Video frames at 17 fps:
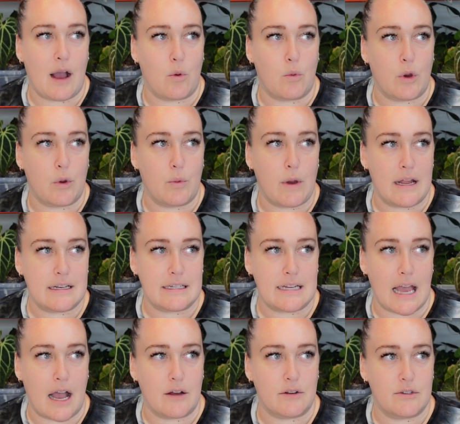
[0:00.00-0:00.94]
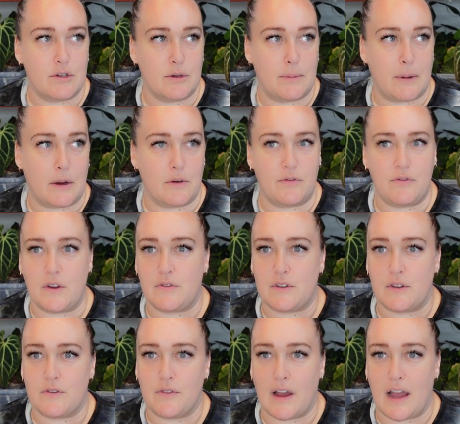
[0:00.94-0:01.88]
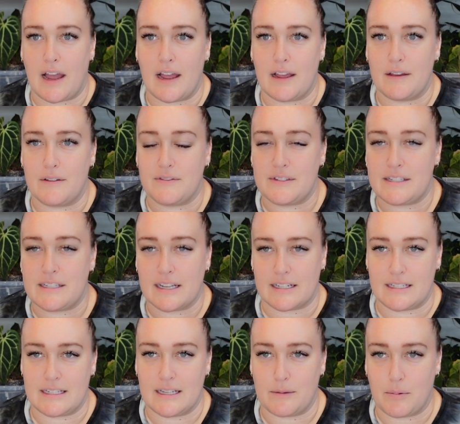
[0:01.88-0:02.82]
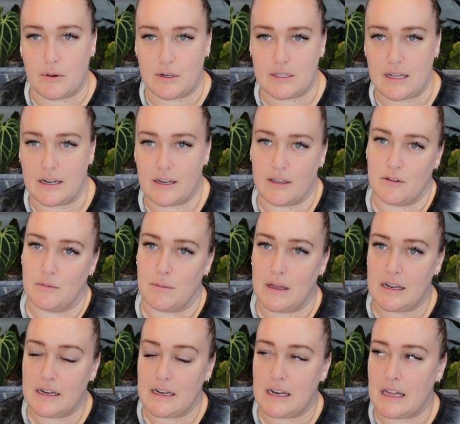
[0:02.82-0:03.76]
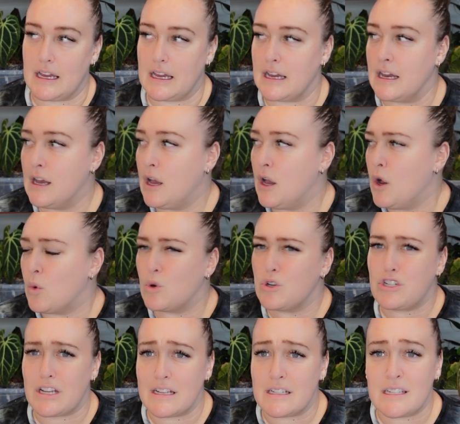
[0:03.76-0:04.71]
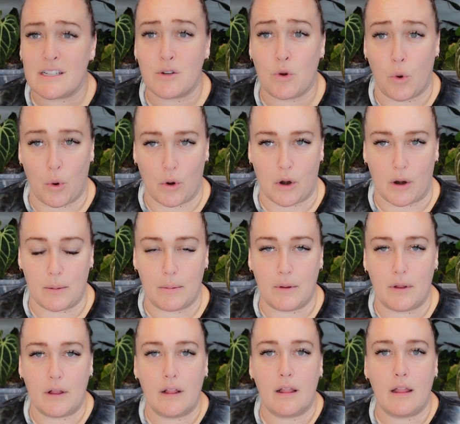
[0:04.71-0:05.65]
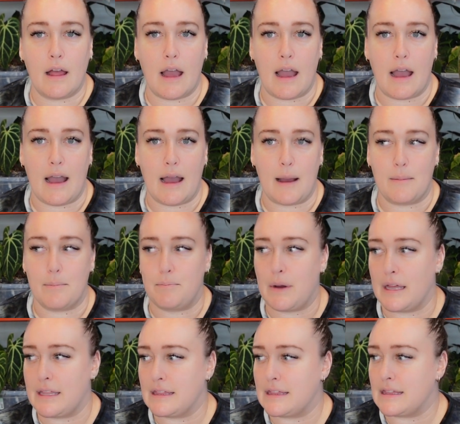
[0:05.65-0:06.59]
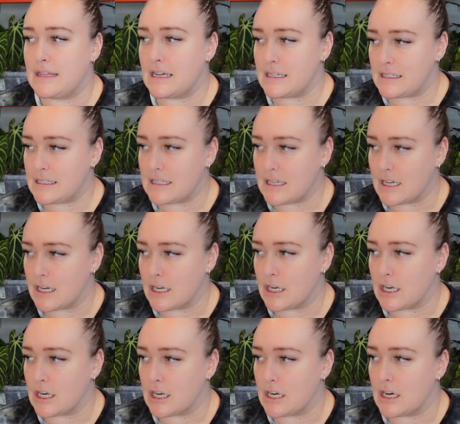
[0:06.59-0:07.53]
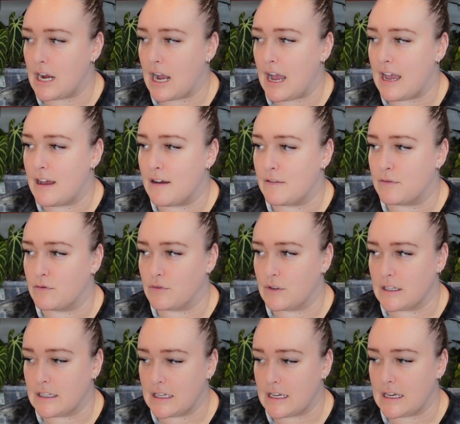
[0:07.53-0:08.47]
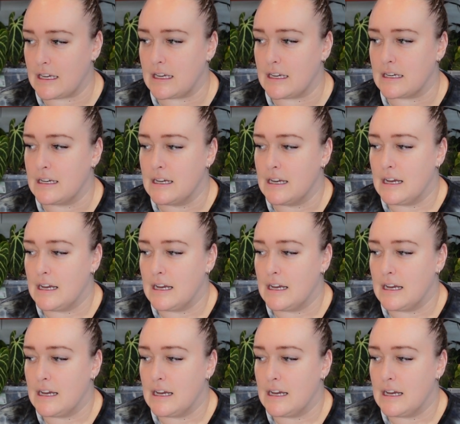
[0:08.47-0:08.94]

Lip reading: We went down to about 55–60% humidity, which isn't horrible, but this year I have really